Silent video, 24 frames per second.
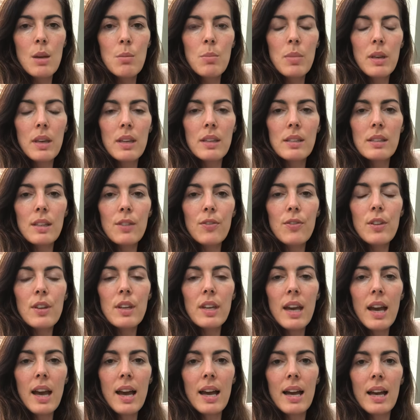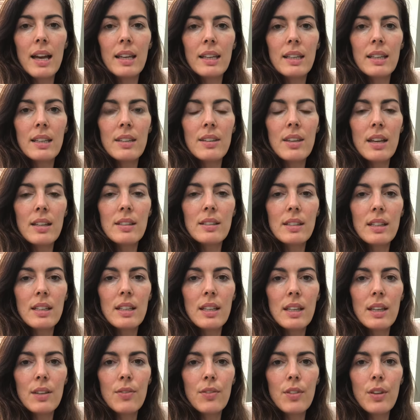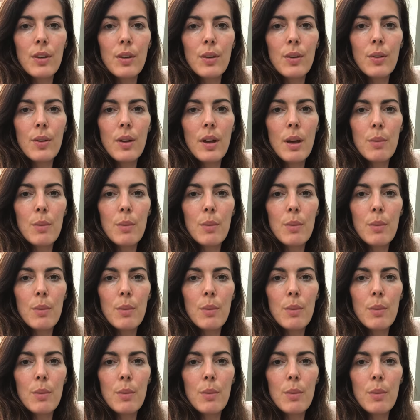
Because if you can, that's going to give you